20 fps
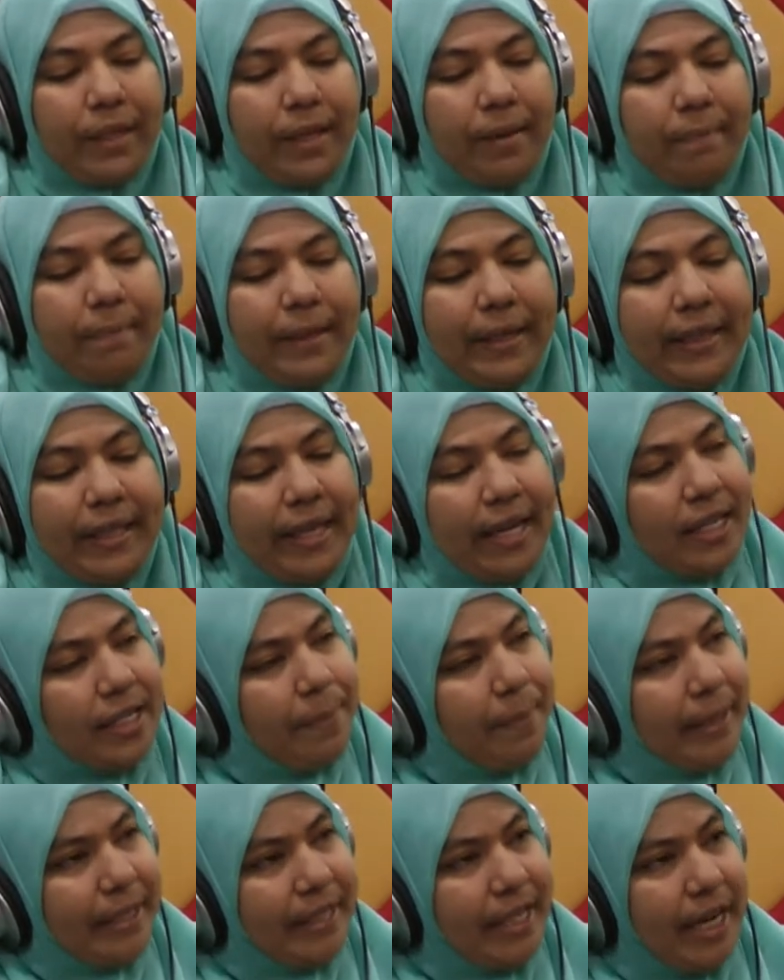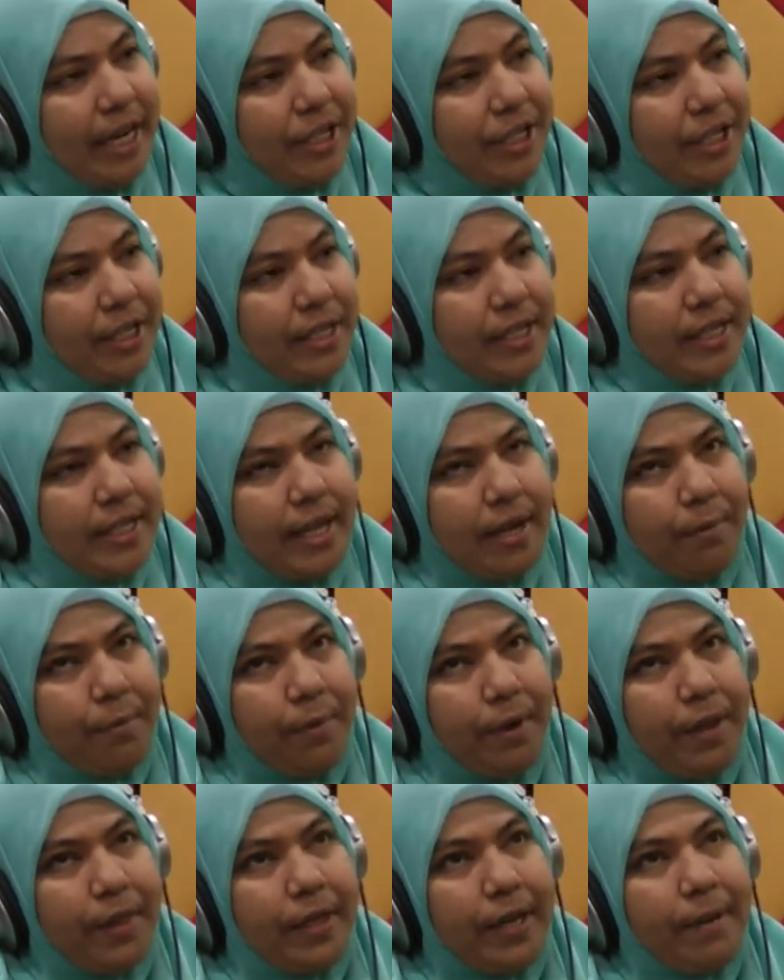But the expectations that
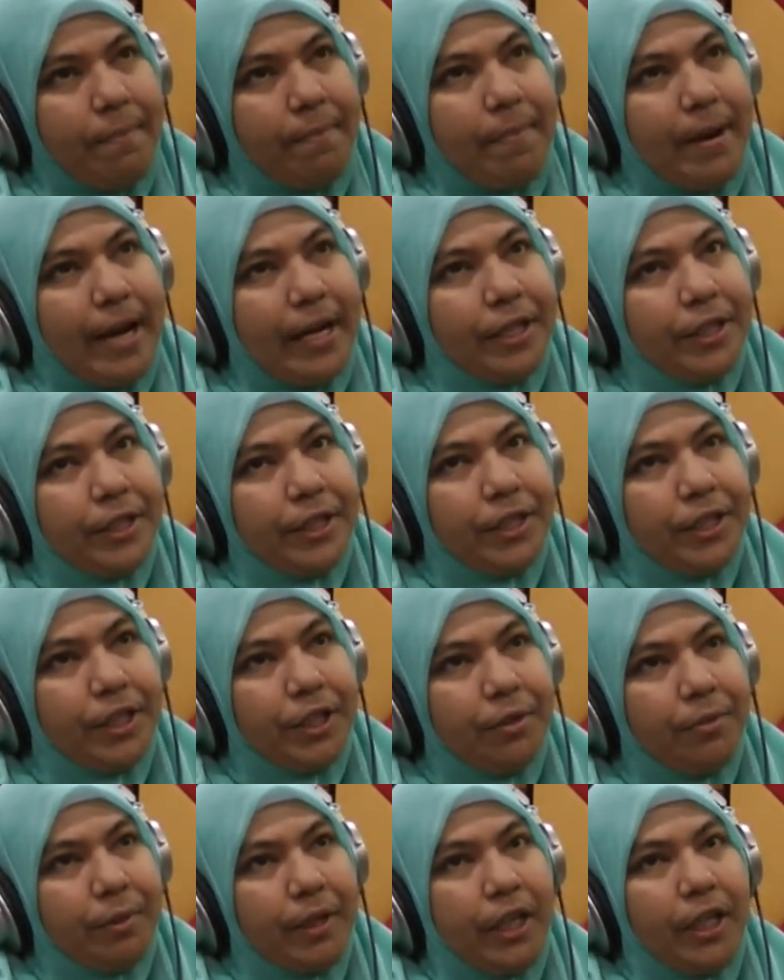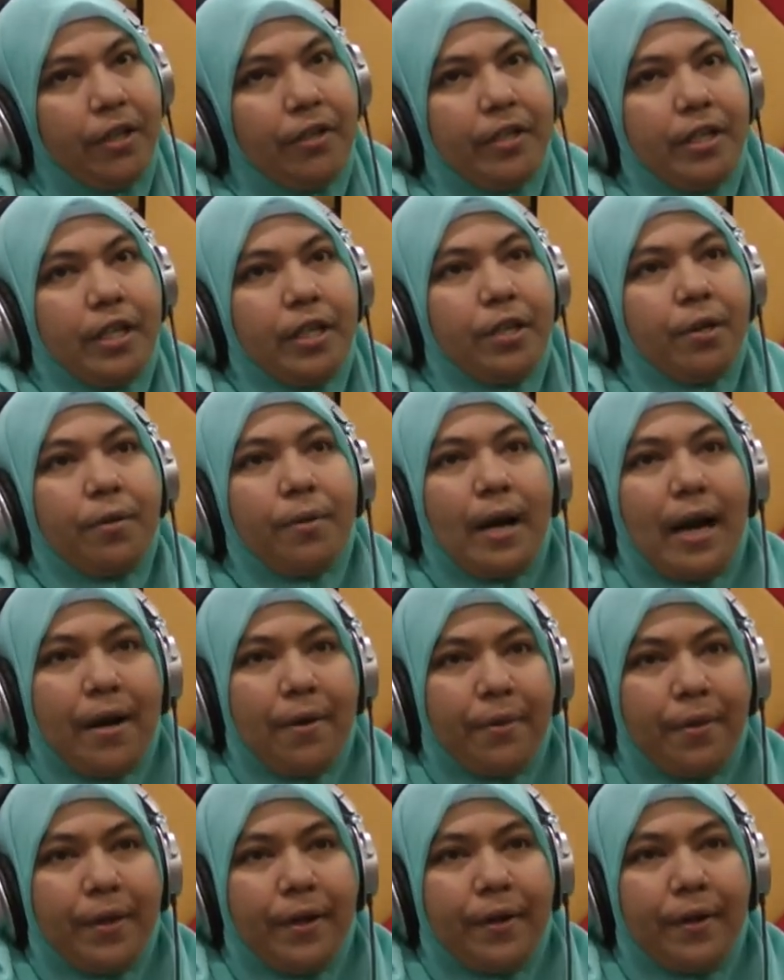with a bachelor's degree you can go
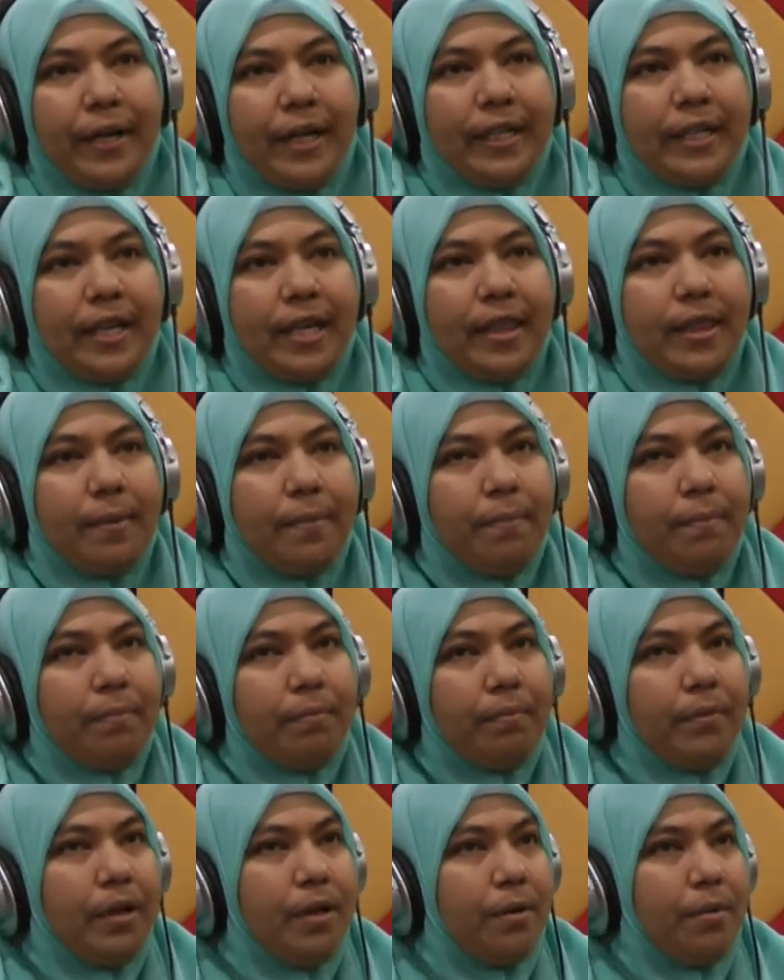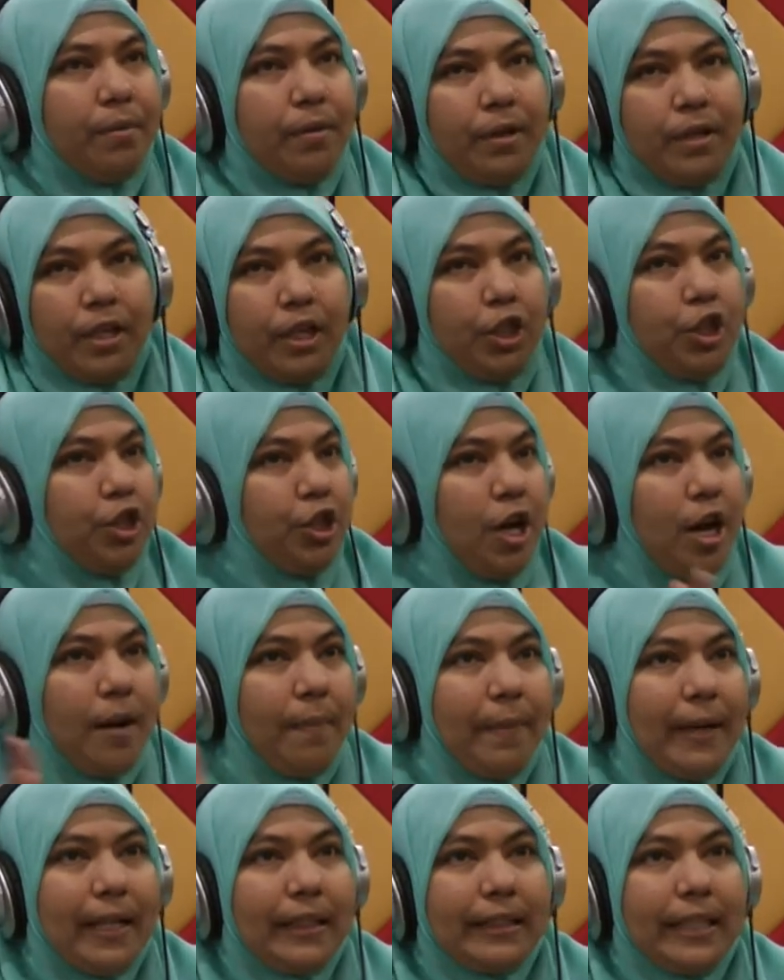out there and get them, you know, a
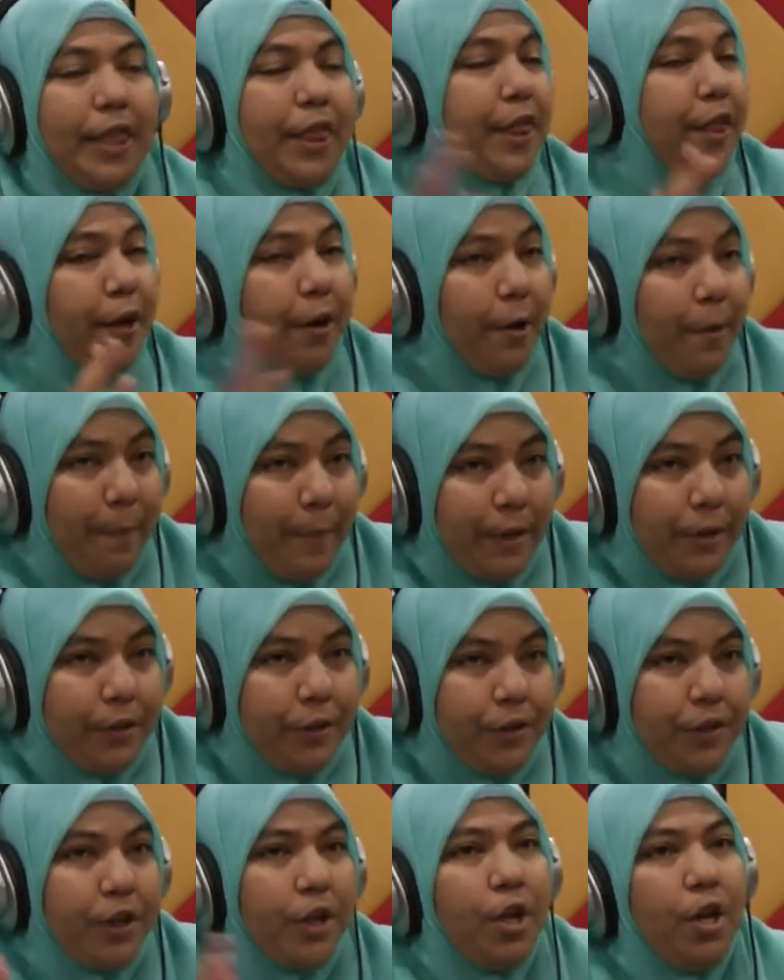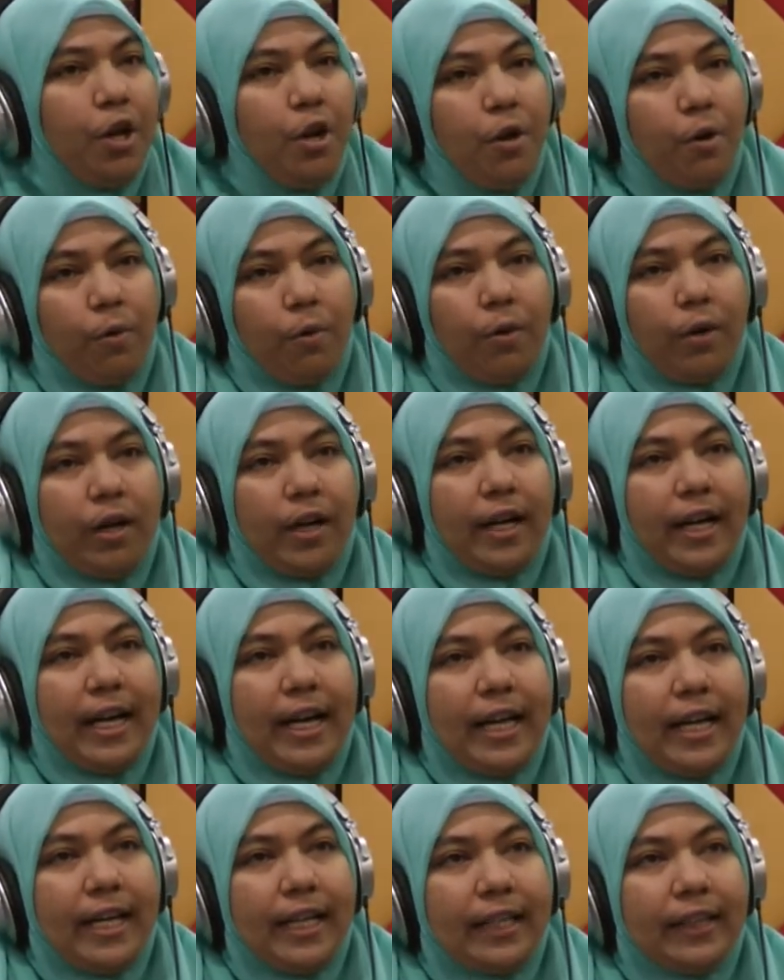job as a therapist or
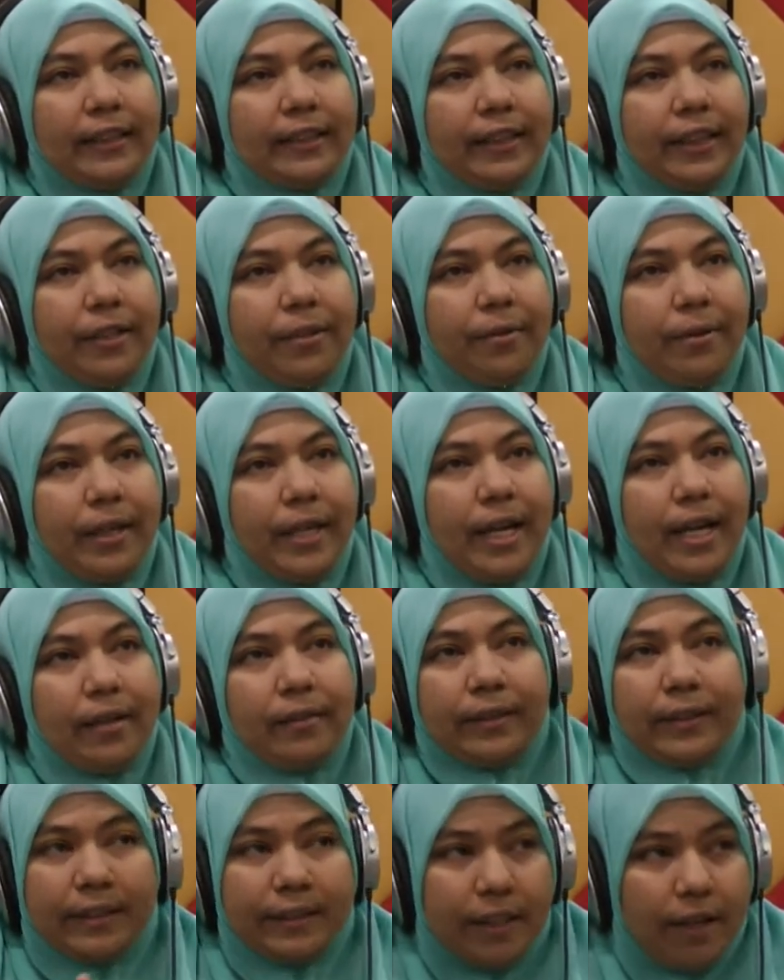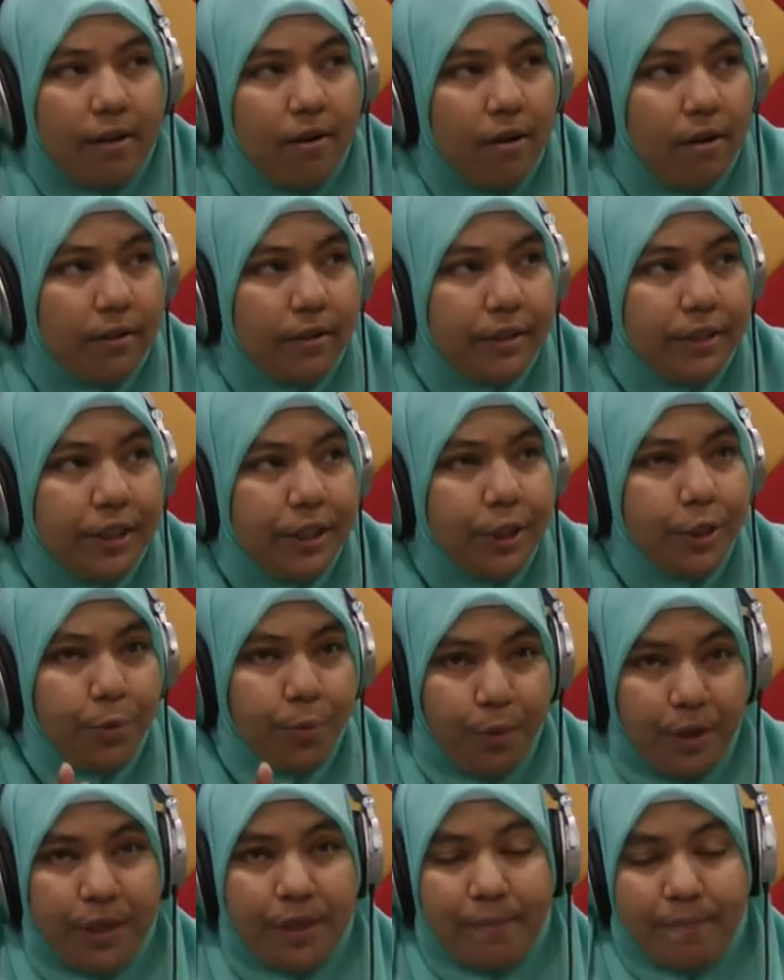as, you know, a counseling psychologist
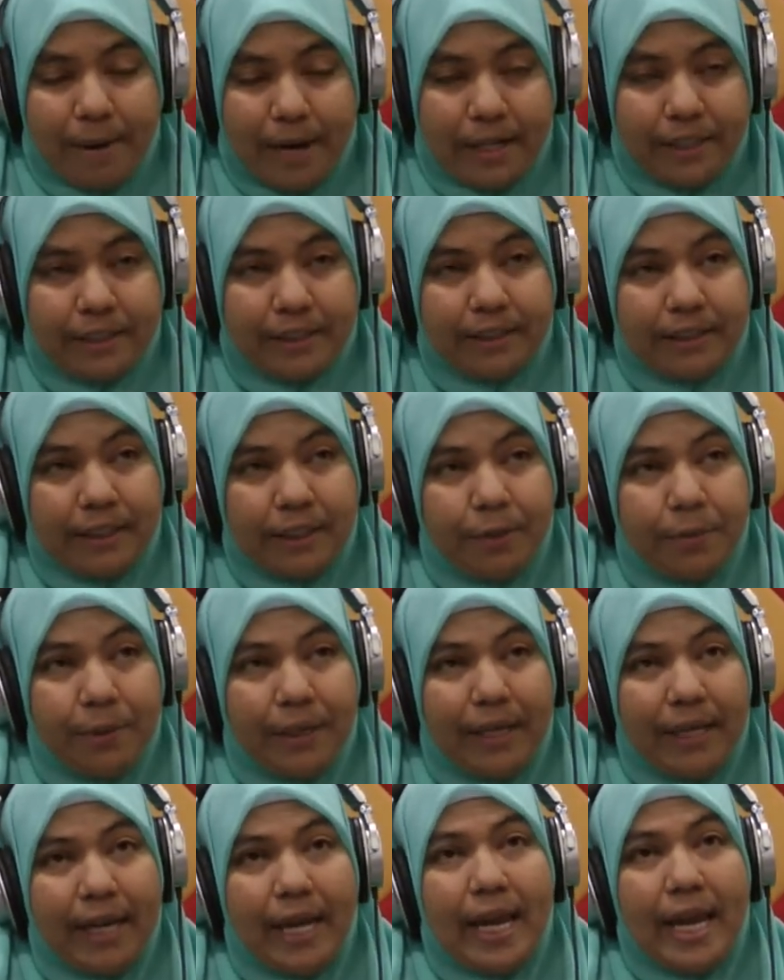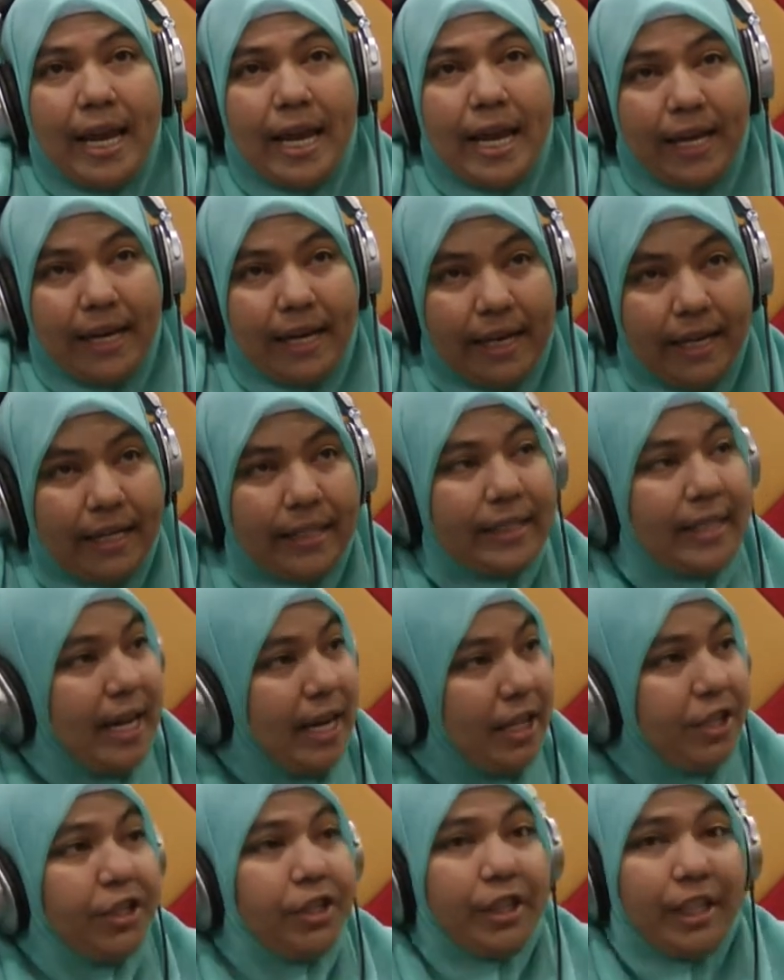with a bachelor's degree is
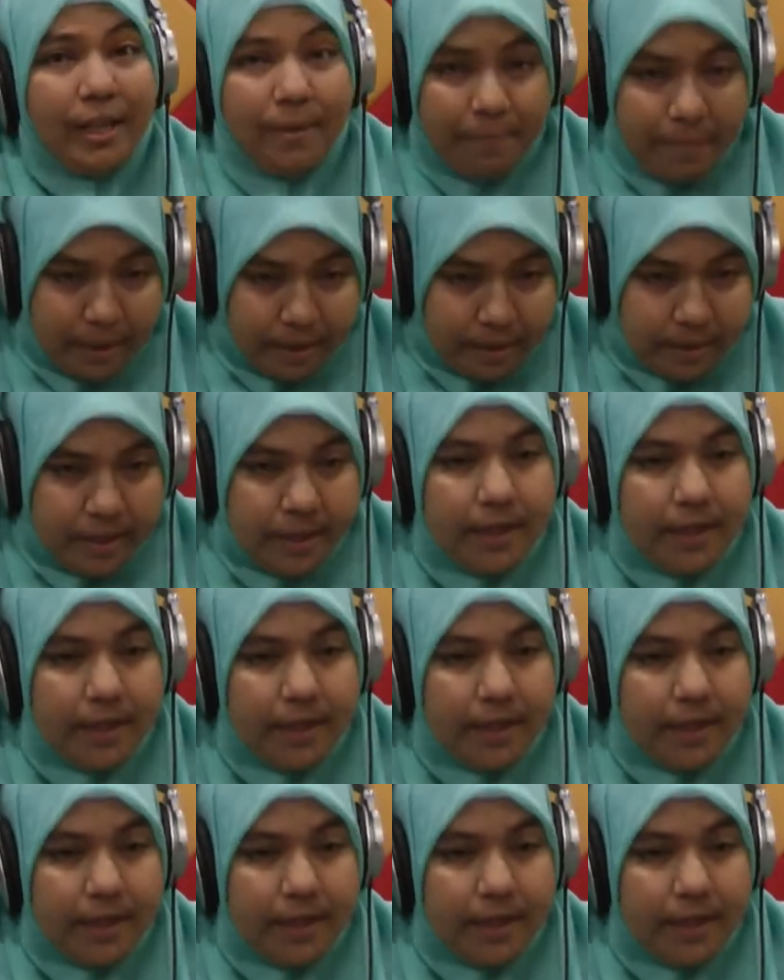actually a myth.